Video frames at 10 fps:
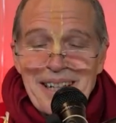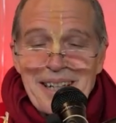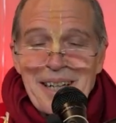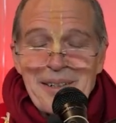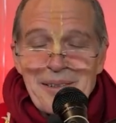
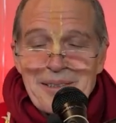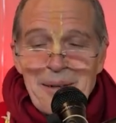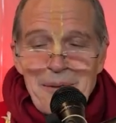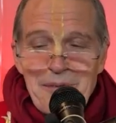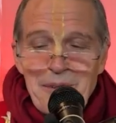I, I know
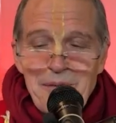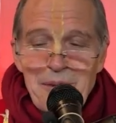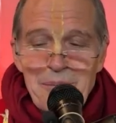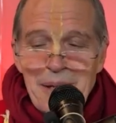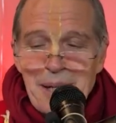some of you
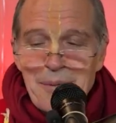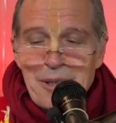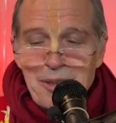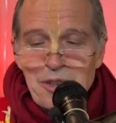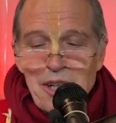won't be able
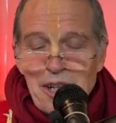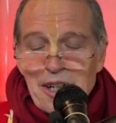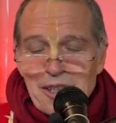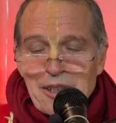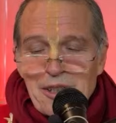to
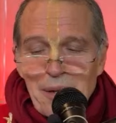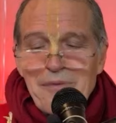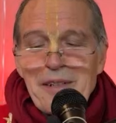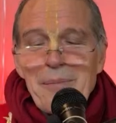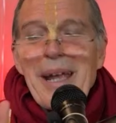to stop.
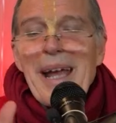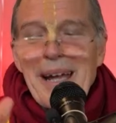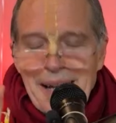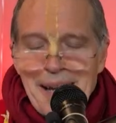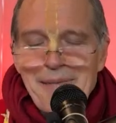We may
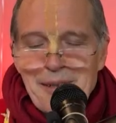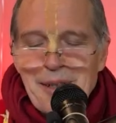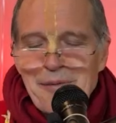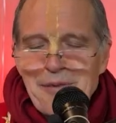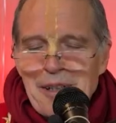have
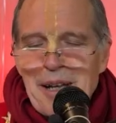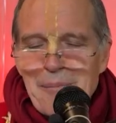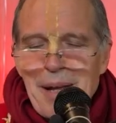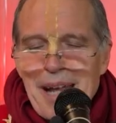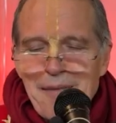to. We
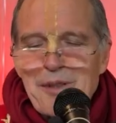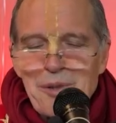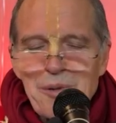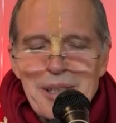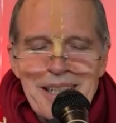may have to
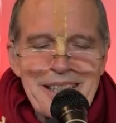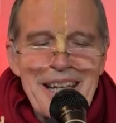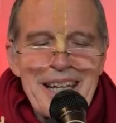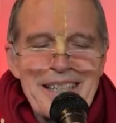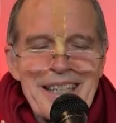do it at
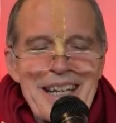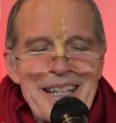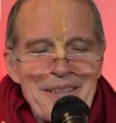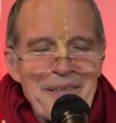the end again.